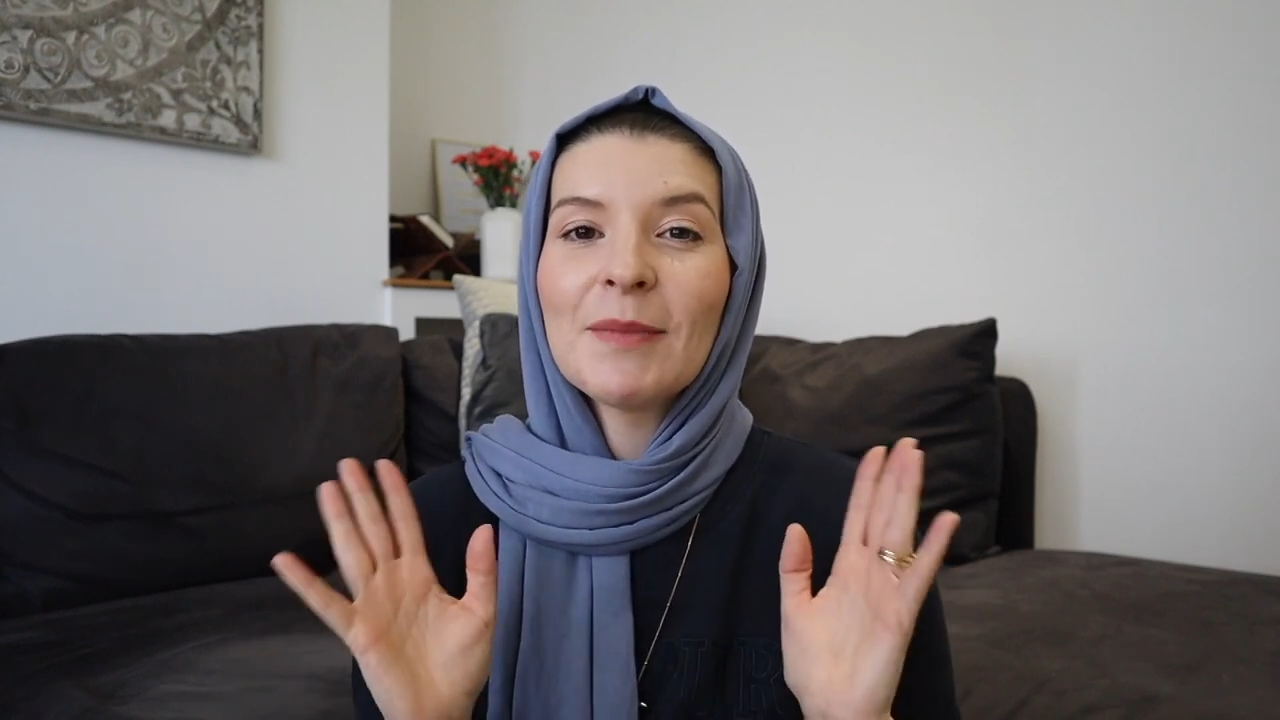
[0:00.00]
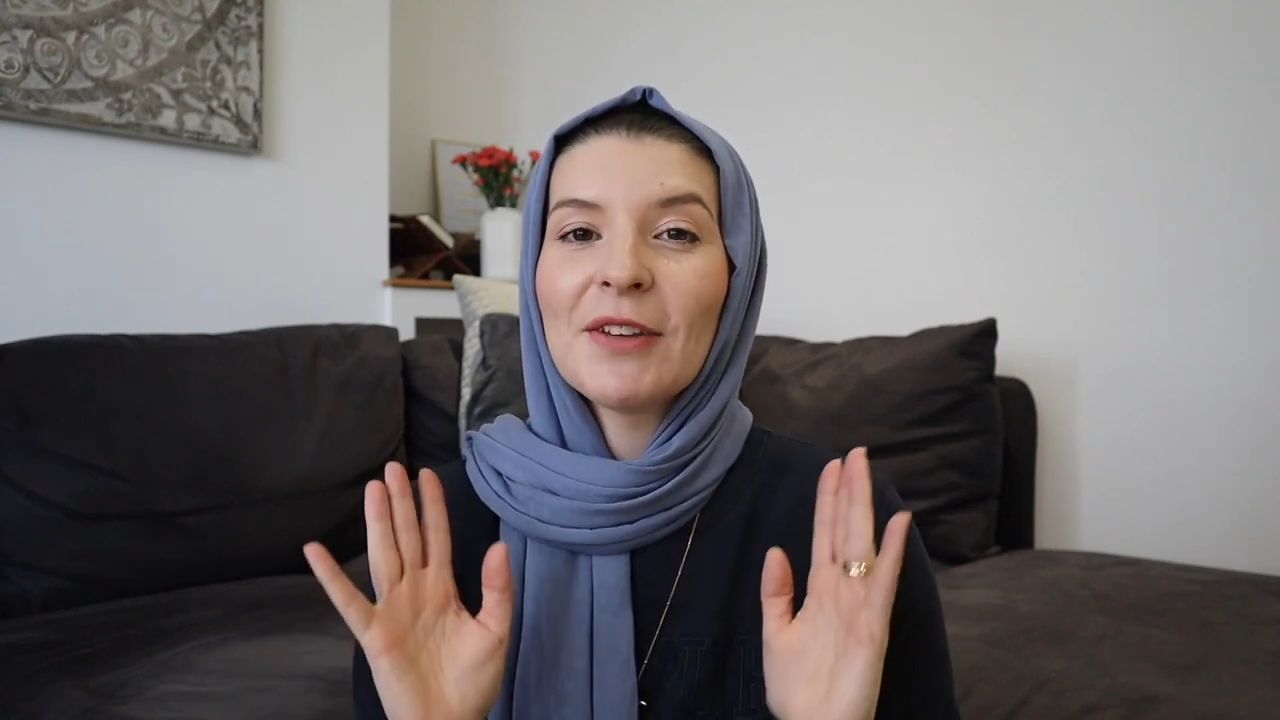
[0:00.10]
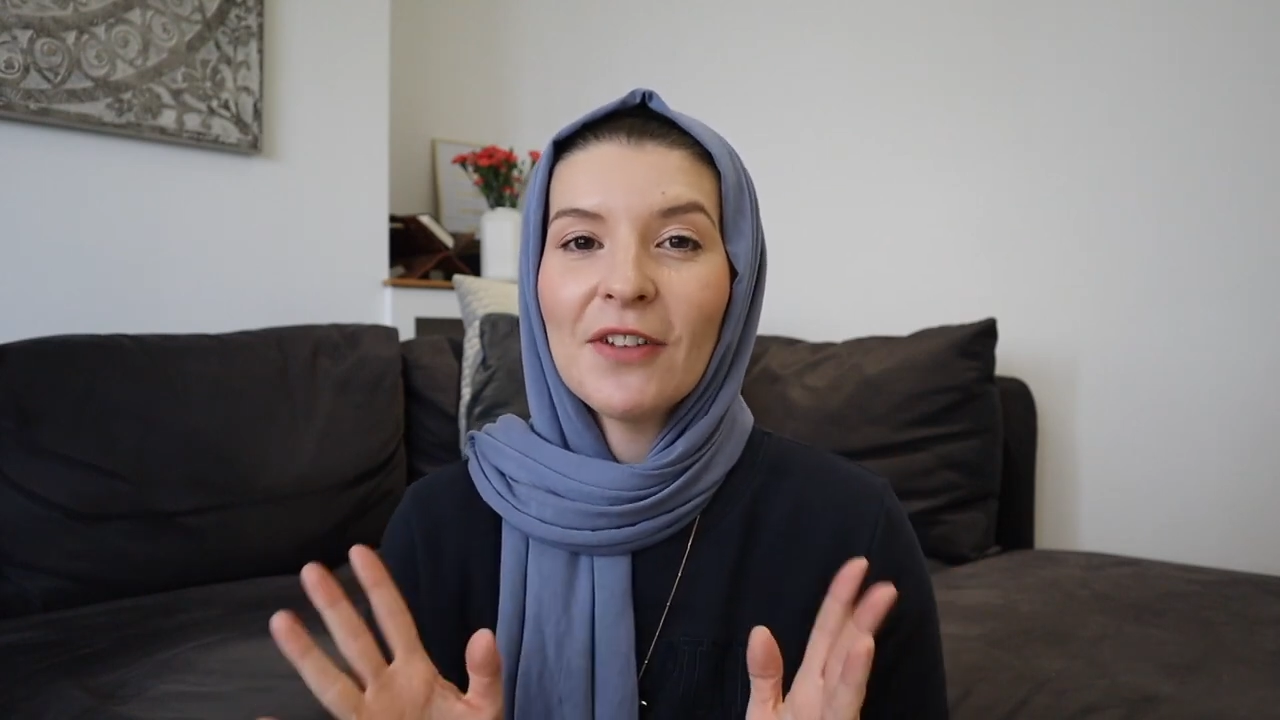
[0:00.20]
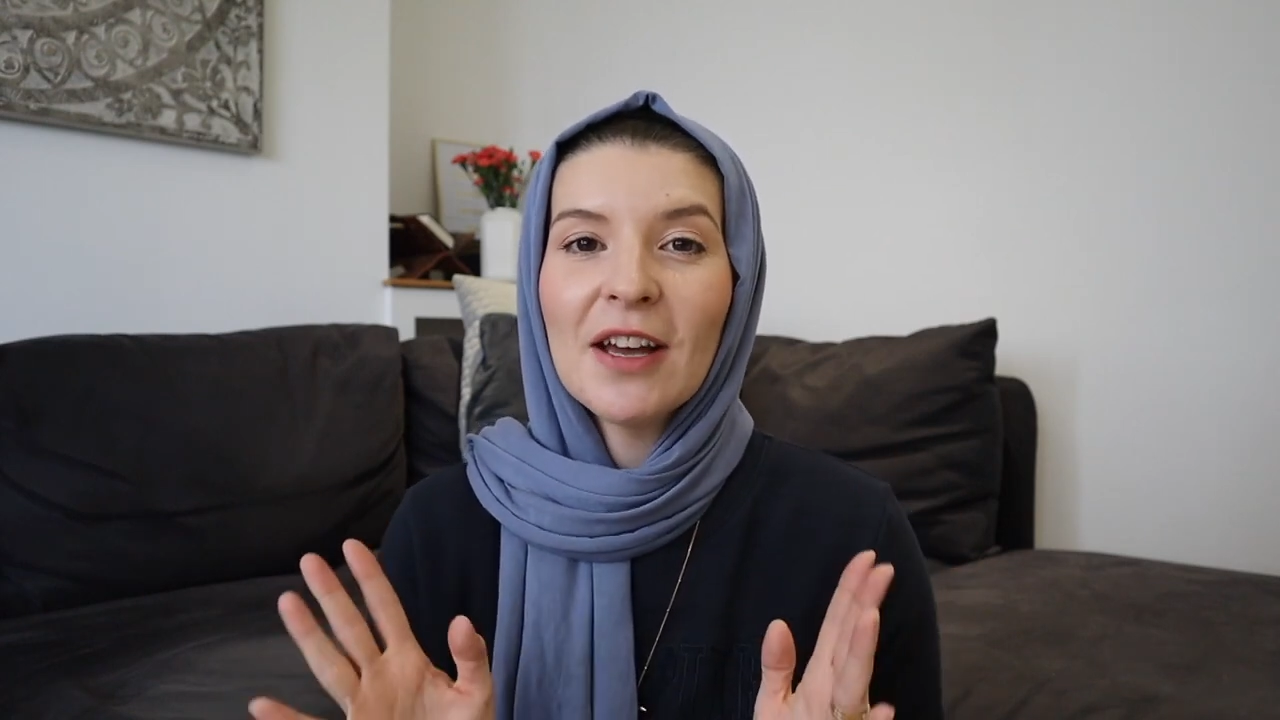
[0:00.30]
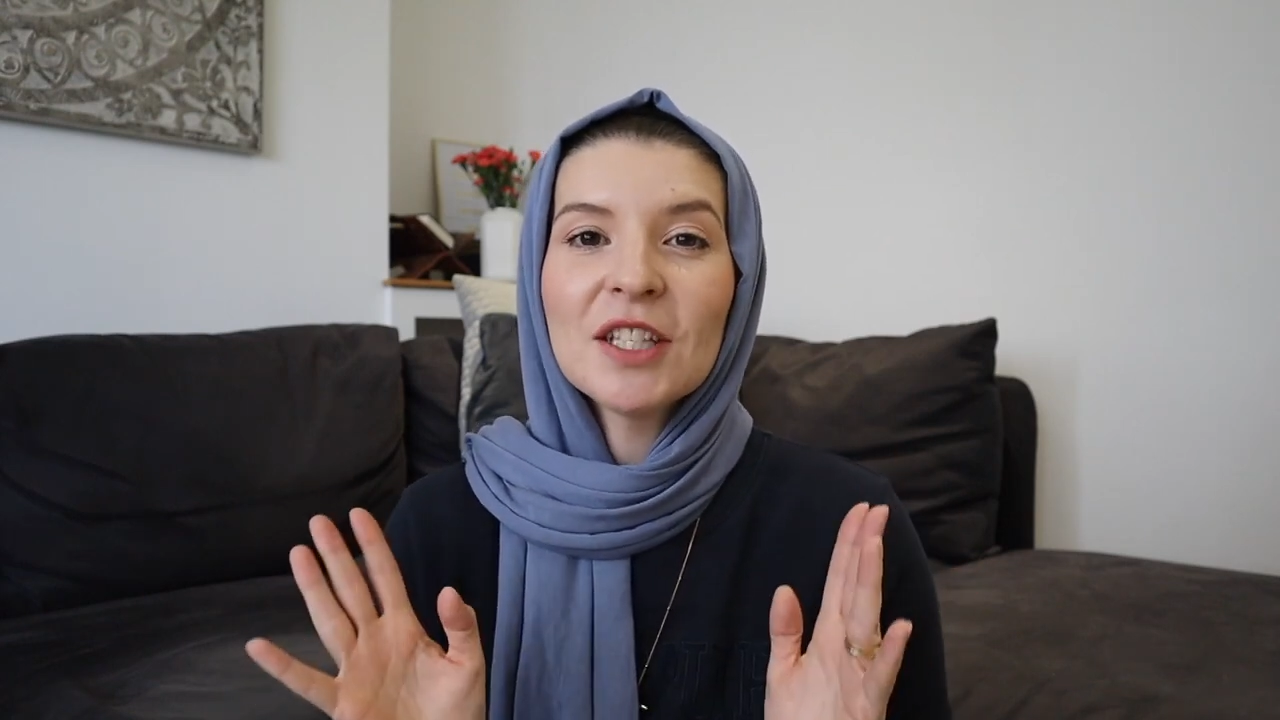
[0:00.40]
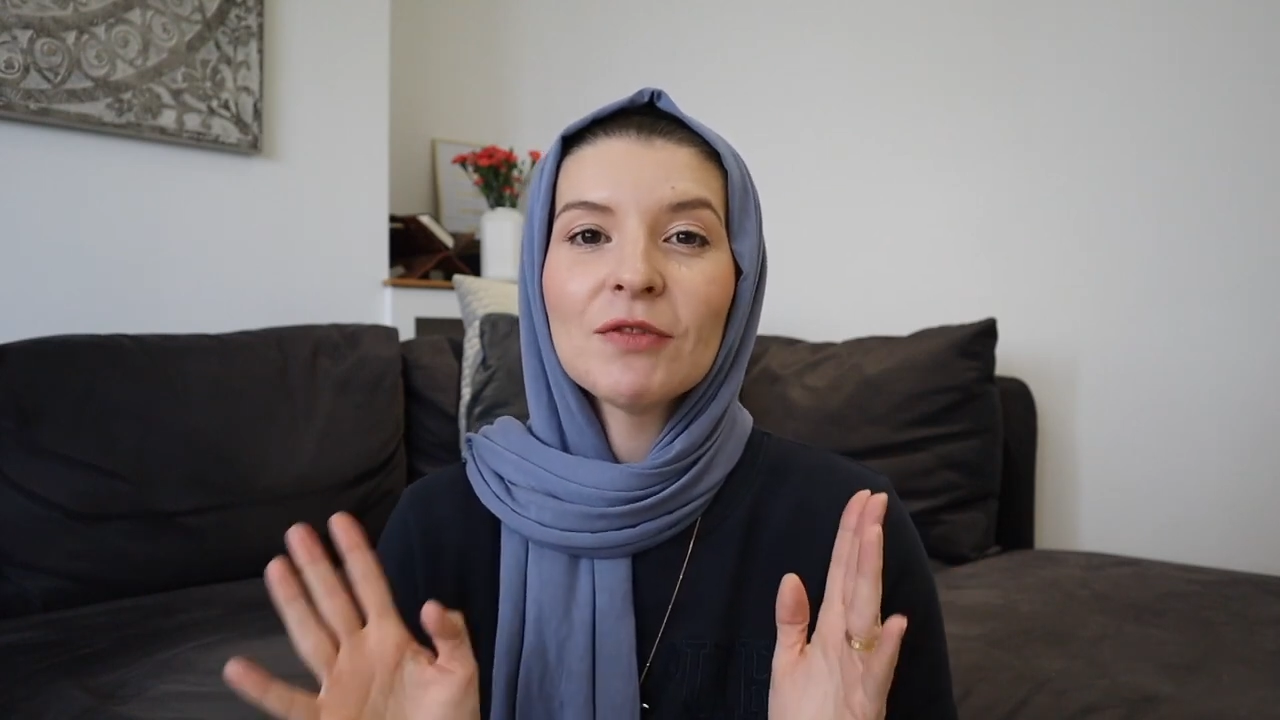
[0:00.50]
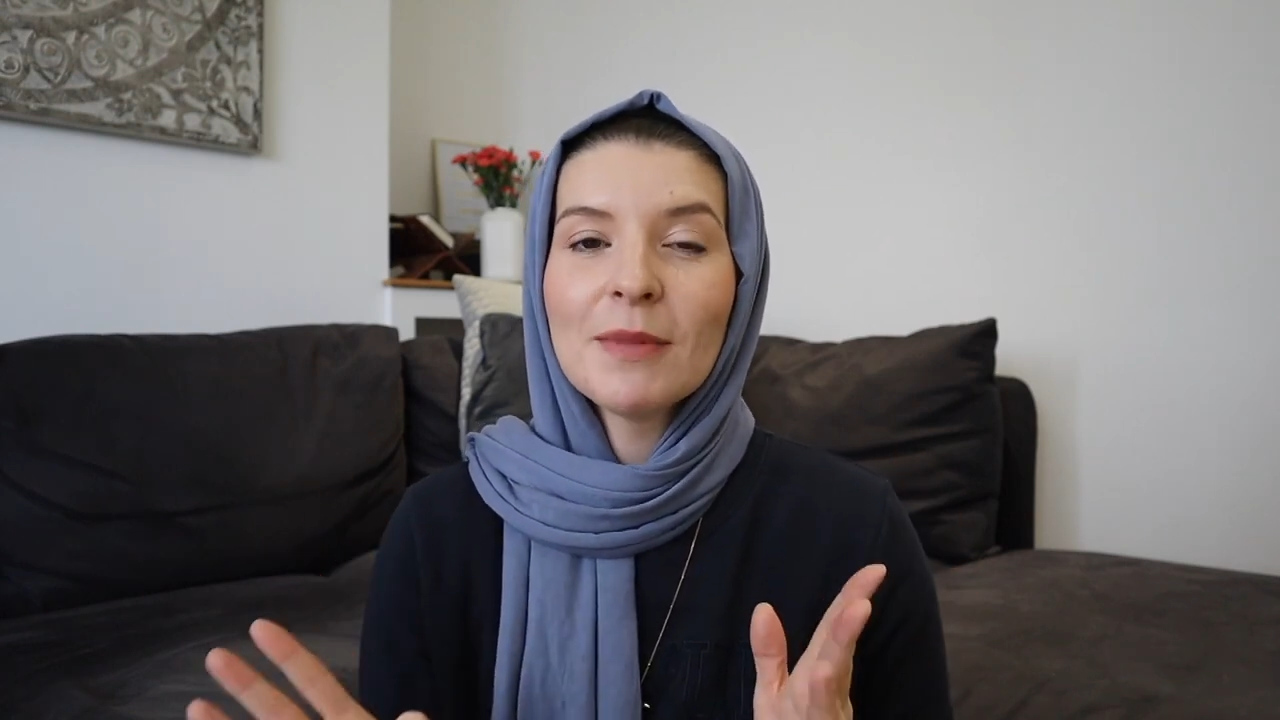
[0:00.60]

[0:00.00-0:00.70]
my first